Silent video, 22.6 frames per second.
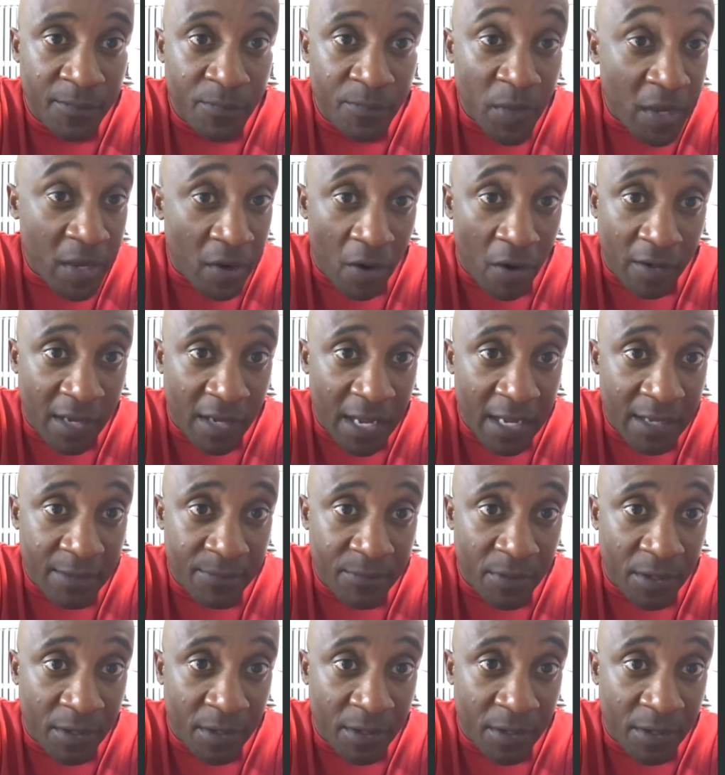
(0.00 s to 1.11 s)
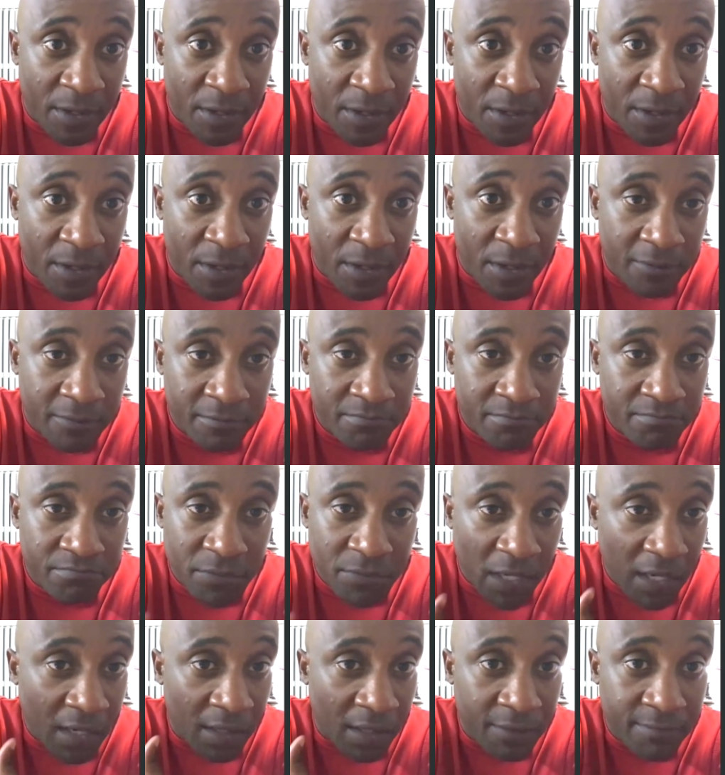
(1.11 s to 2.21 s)
They all came up, man. So
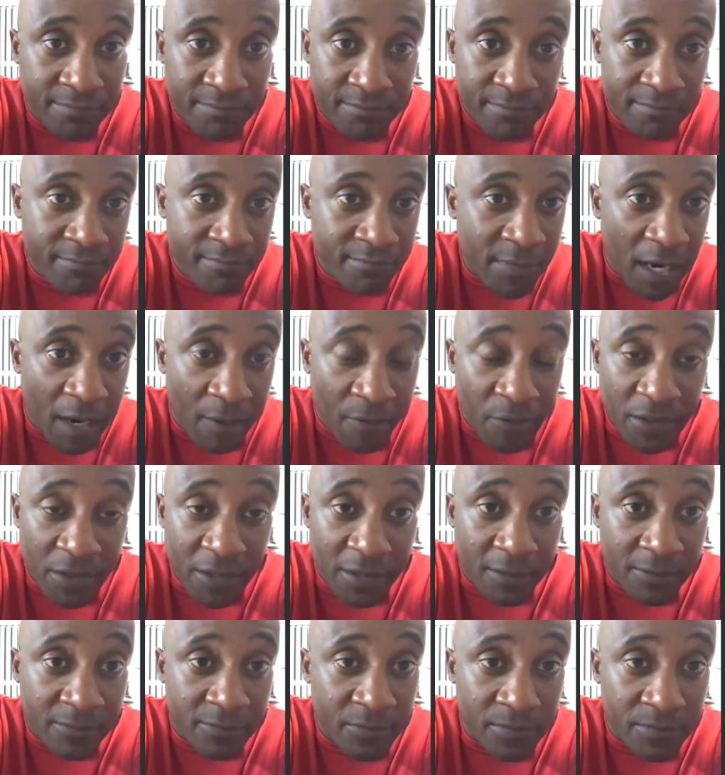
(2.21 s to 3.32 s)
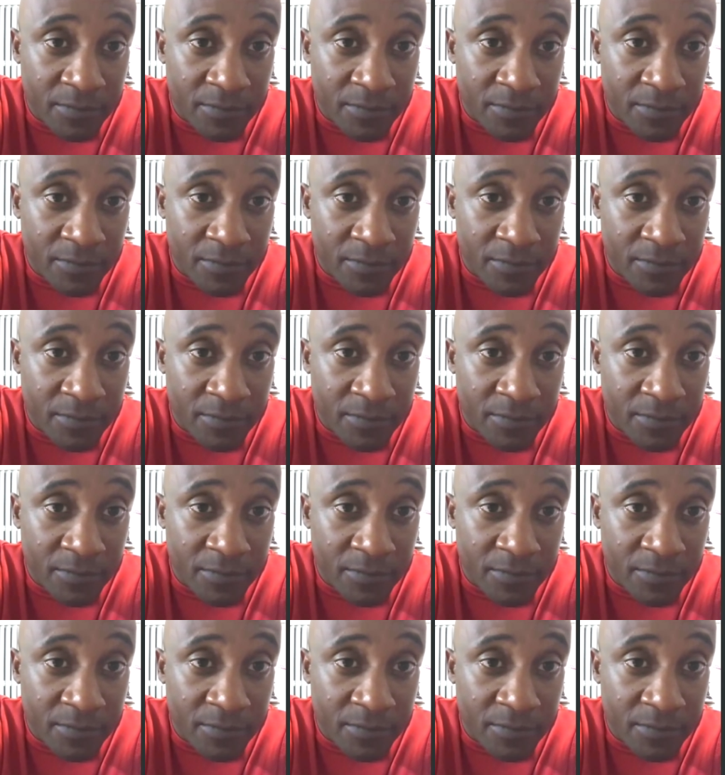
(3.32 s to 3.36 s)
yeah, I'm here.